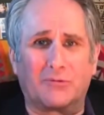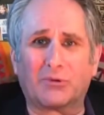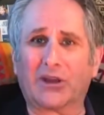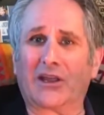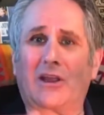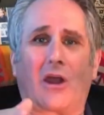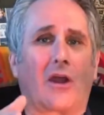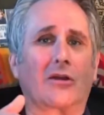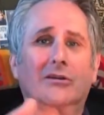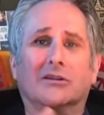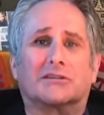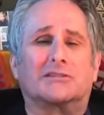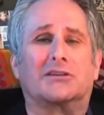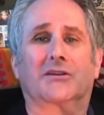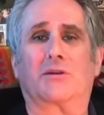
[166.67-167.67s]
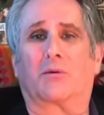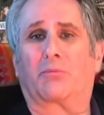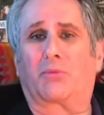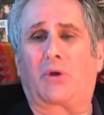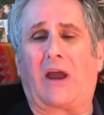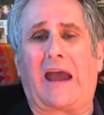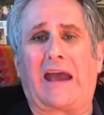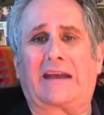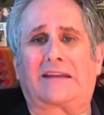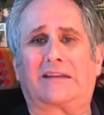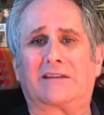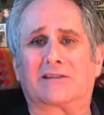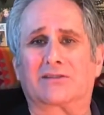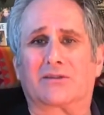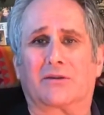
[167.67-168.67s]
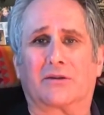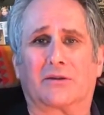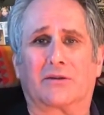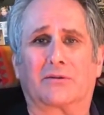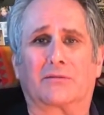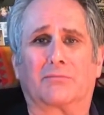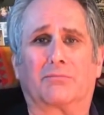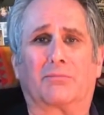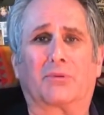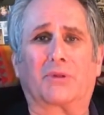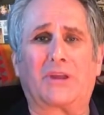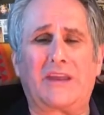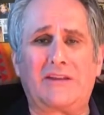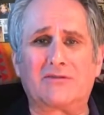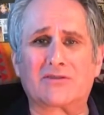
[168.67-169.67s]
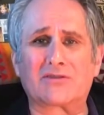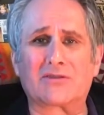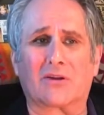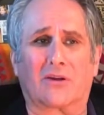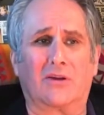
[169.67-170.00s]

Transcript: regardless of your practice or your beliefs